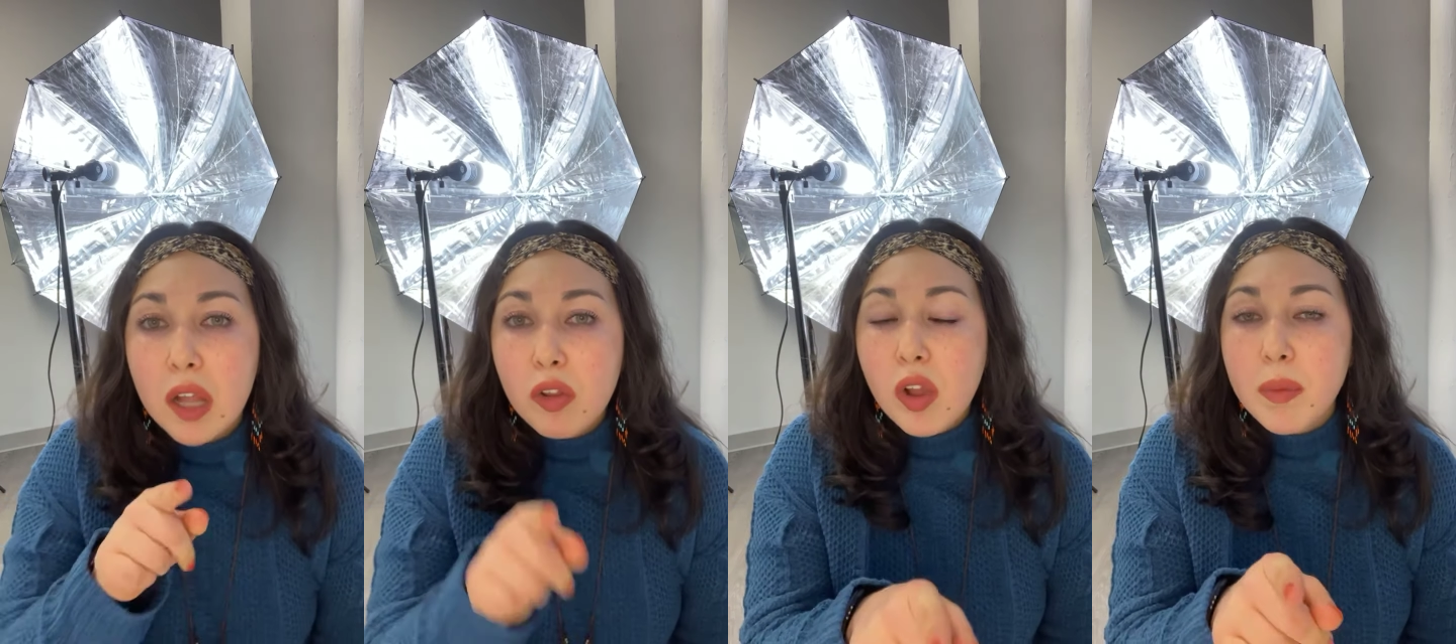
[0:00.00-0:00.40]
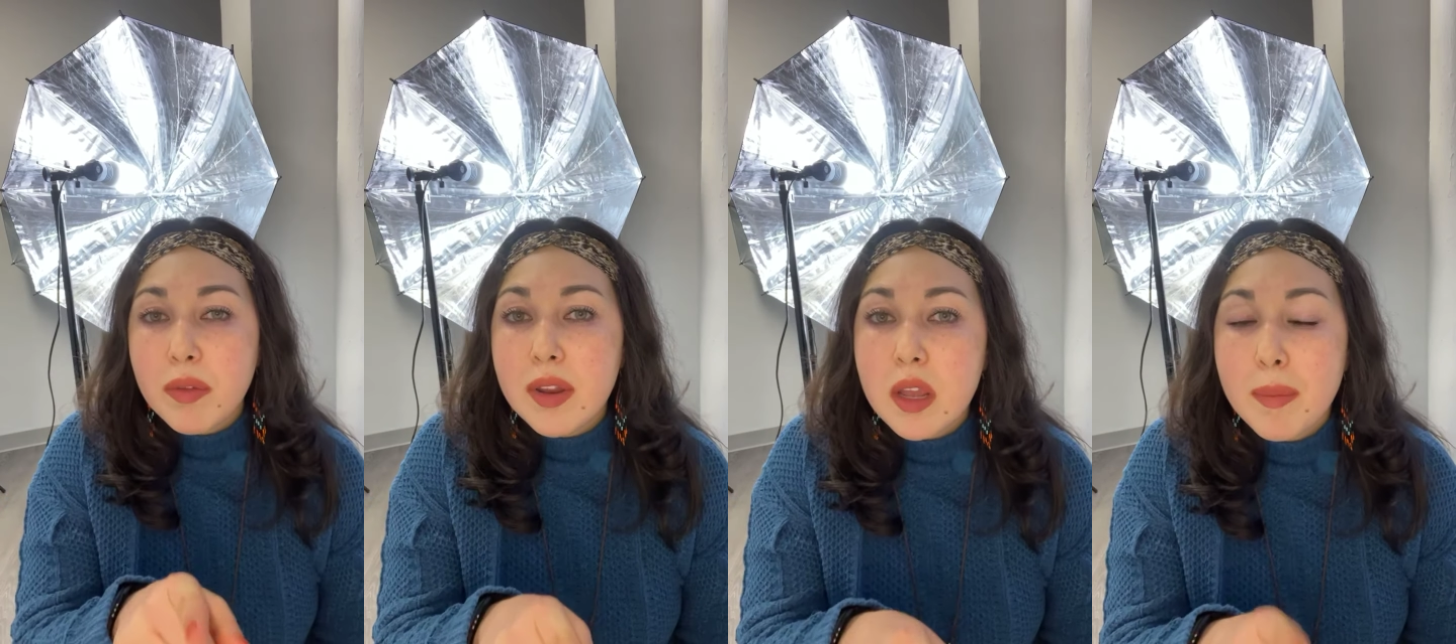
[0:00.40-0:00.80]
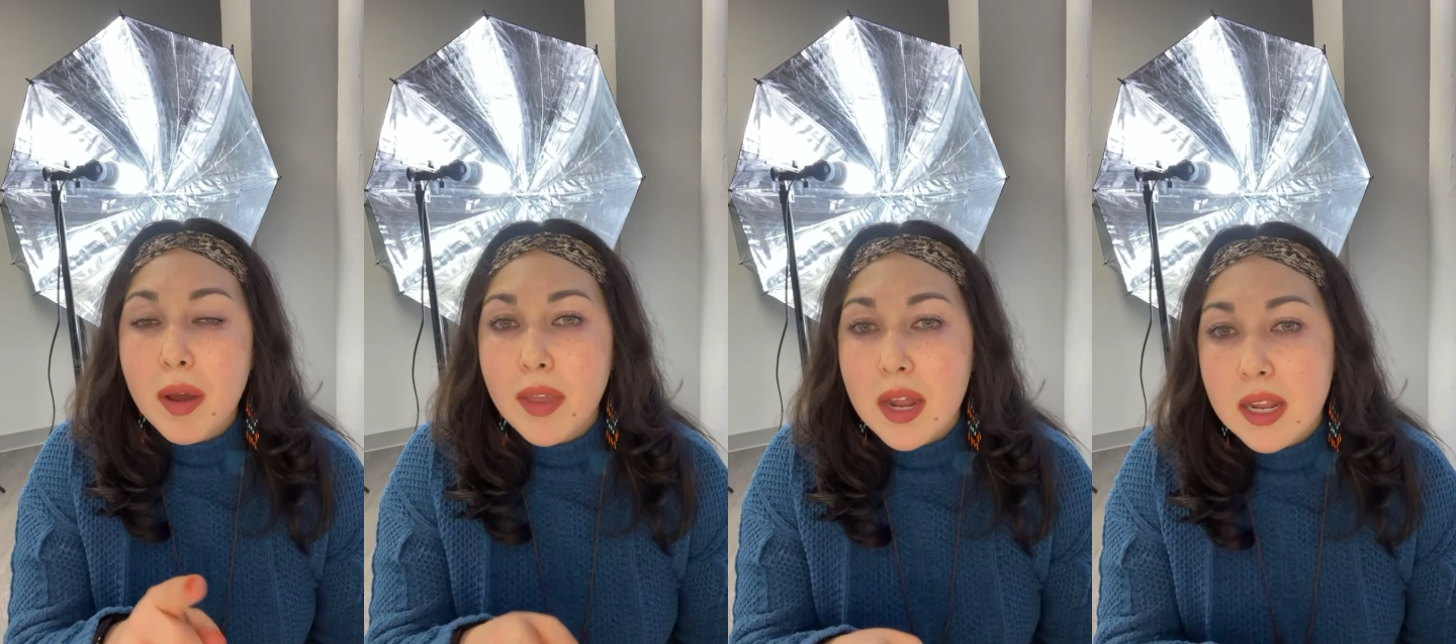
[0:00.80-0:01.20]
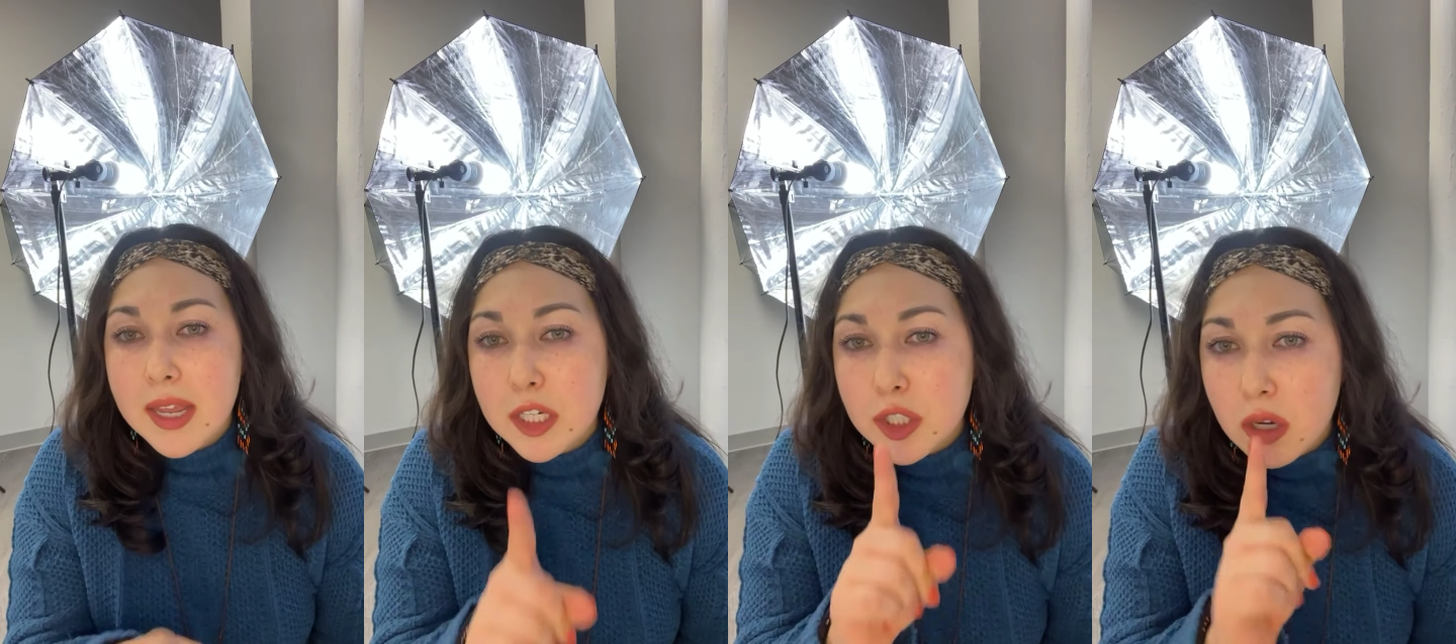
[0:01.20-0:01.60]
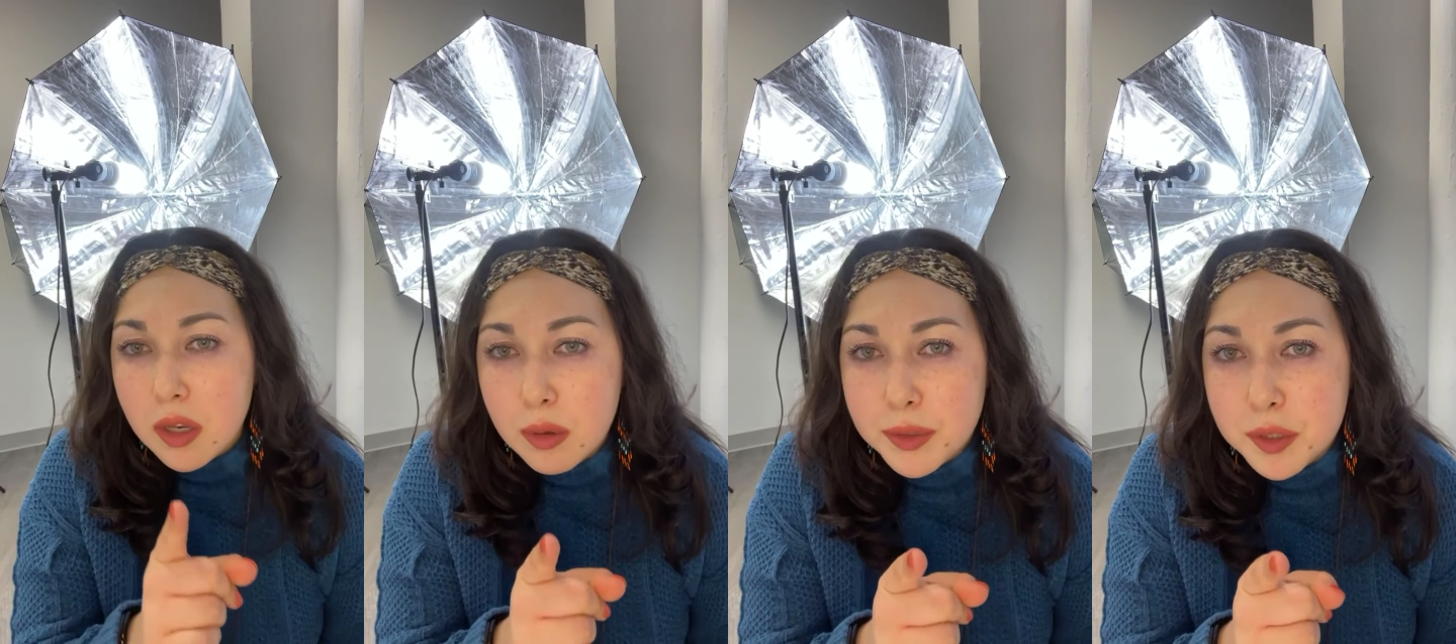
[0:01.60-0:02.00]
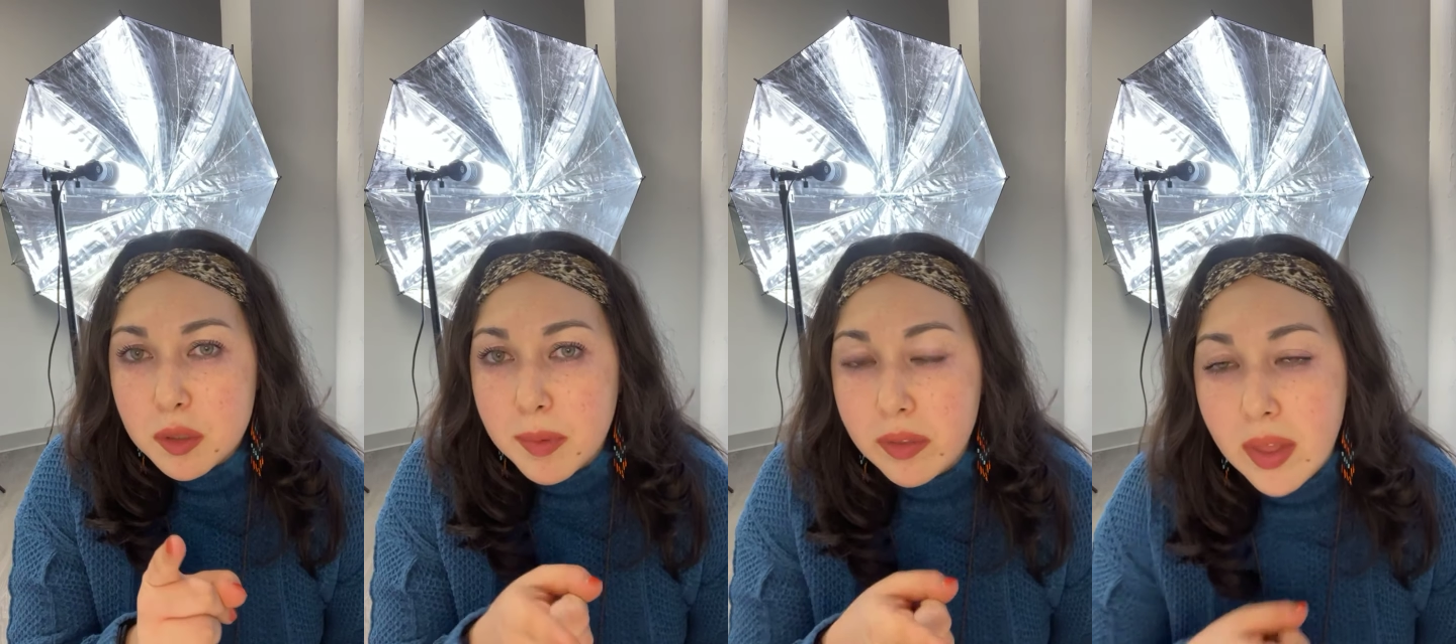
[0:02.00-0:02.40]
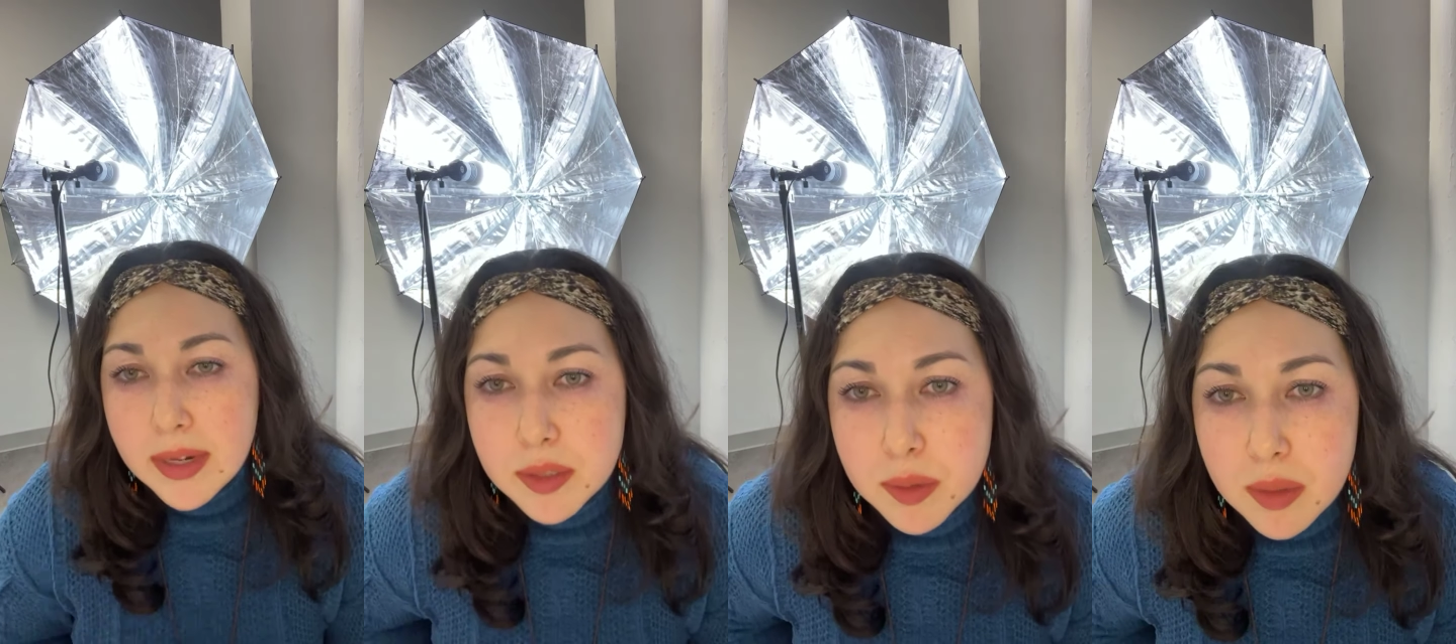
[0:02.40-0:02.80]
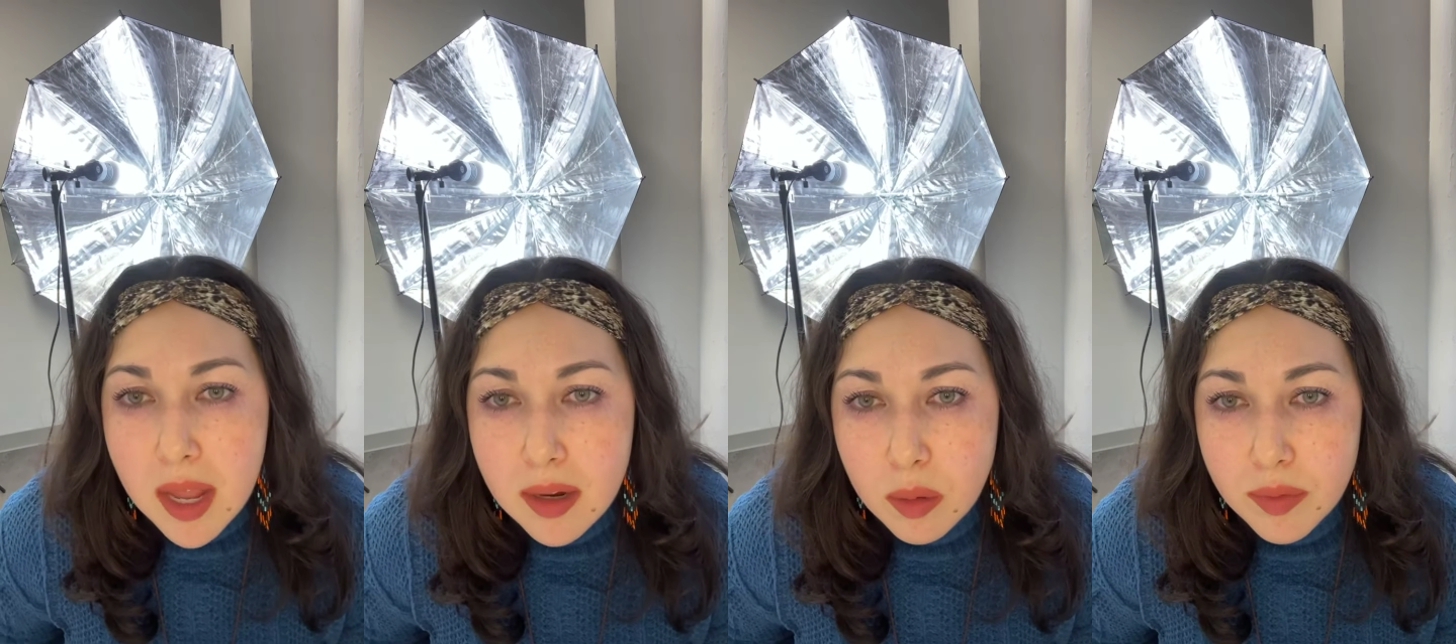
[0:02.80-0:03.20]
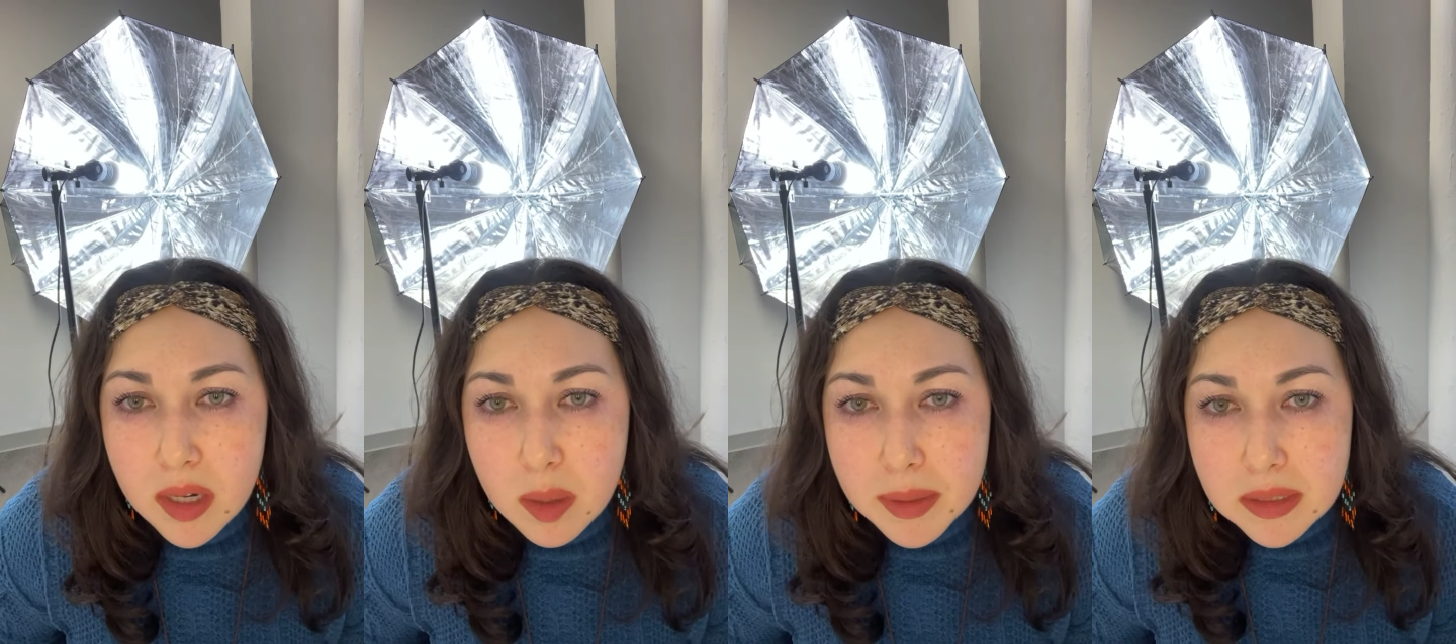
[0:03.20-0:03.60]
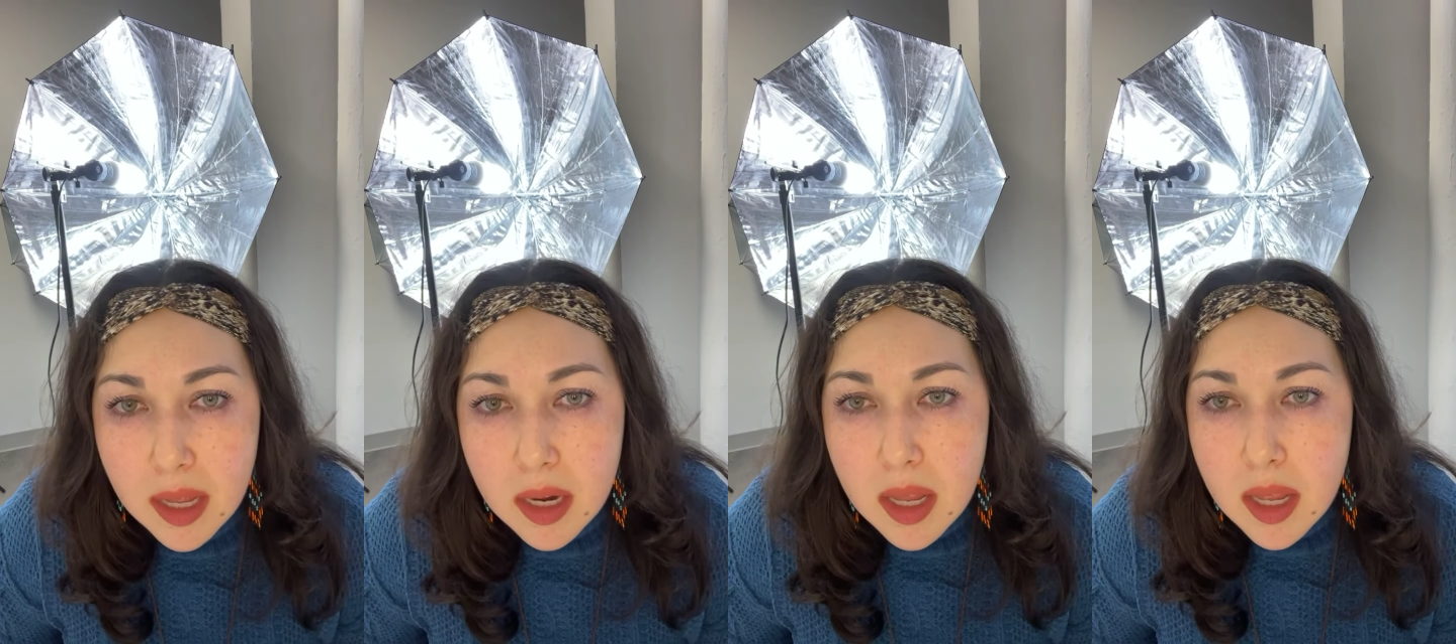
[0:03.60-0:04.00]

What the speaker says: Look up the video about getting an agent on YouTube on Latitude. I had a whole video about that.